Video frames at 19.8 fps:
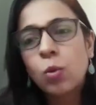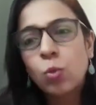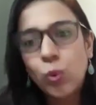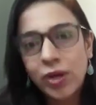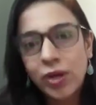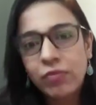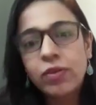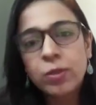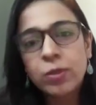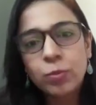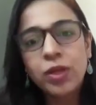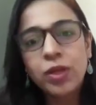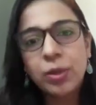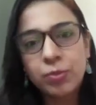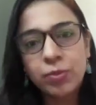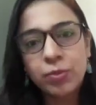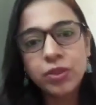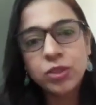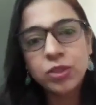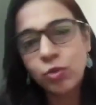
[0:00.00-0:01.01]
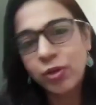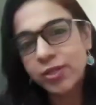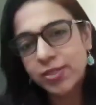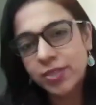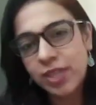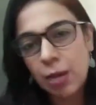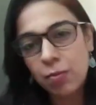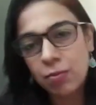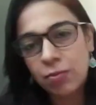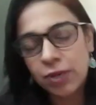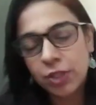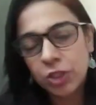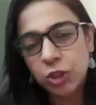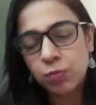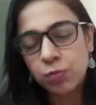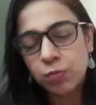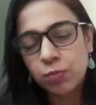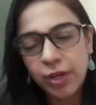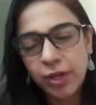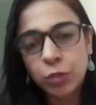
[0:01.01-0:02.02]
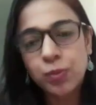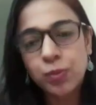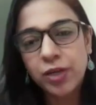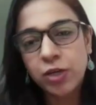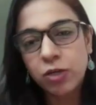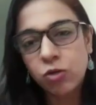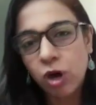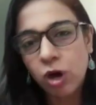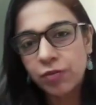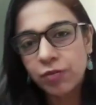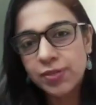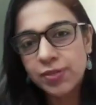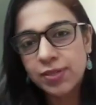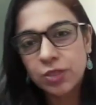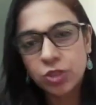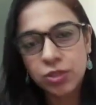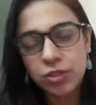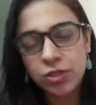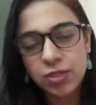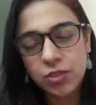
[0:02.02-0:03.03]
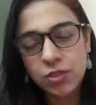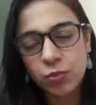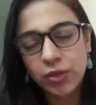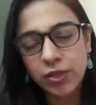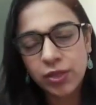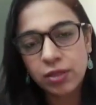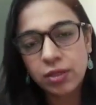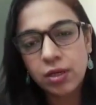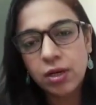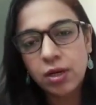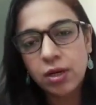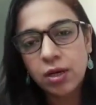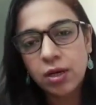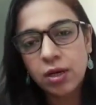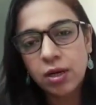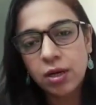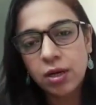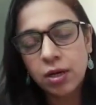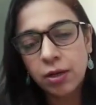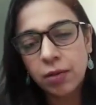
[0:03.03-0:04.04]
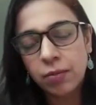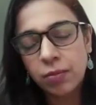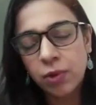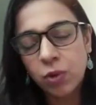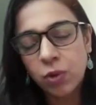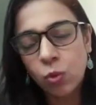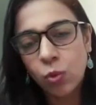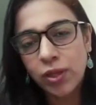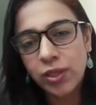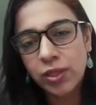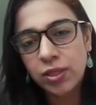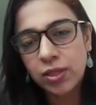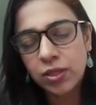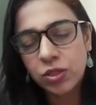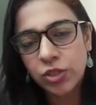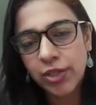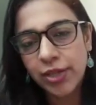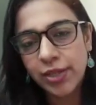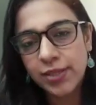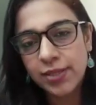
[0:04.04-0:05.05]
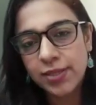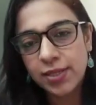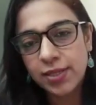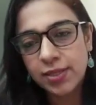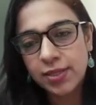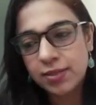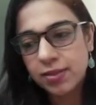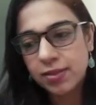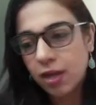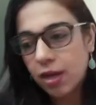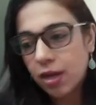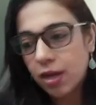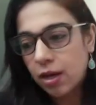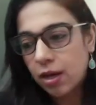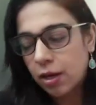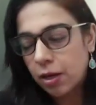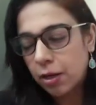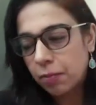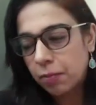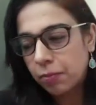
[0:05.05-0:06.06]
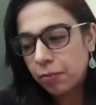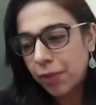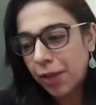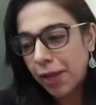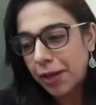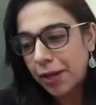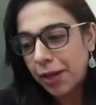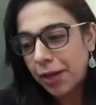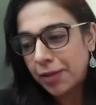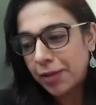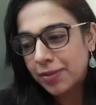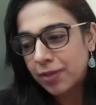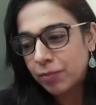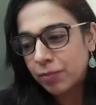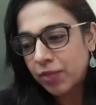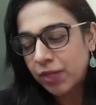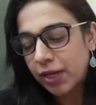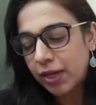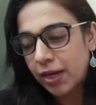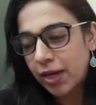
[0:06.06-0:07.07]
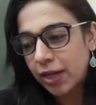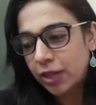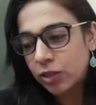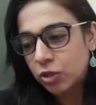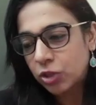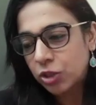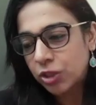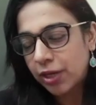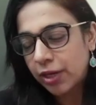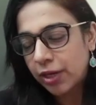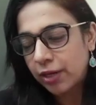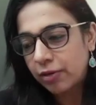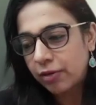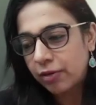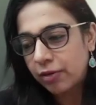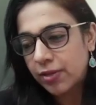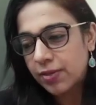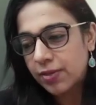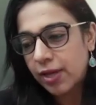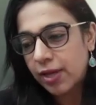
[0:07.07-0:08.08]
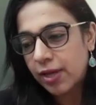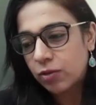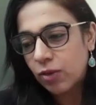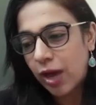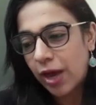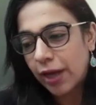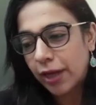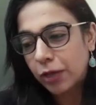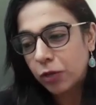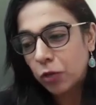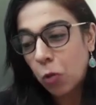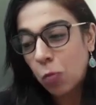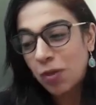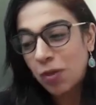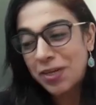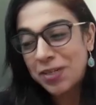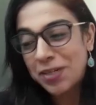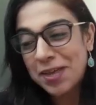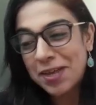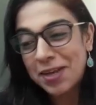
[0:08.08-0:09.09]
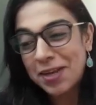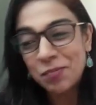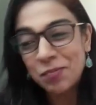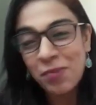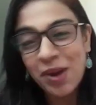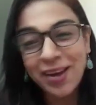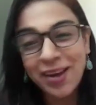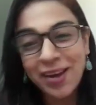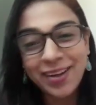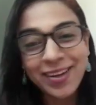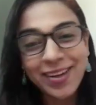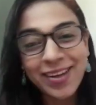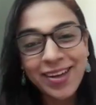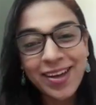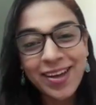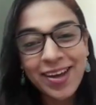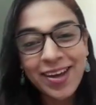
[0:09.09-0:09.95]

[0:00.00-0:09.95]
we will be able to establish much better conversations with Gen Zs. And something I'd like to share here is that I normally tell in my